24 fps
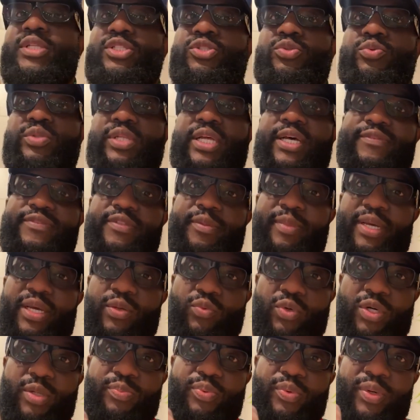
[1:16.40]
that you loved them at
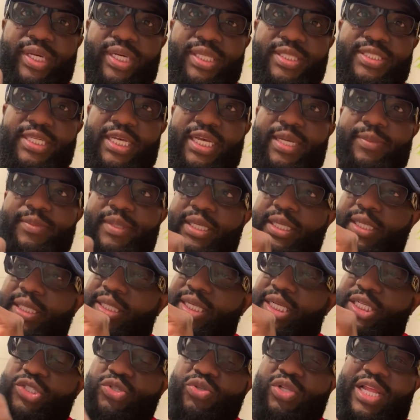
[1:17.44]
one point in time?
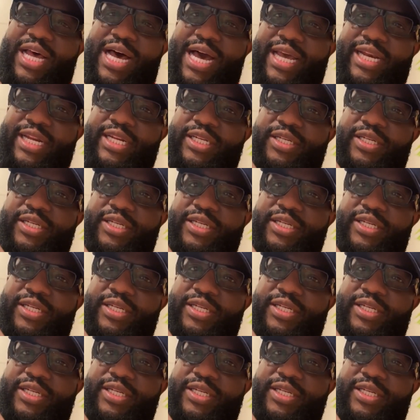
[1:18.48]
Did you lie to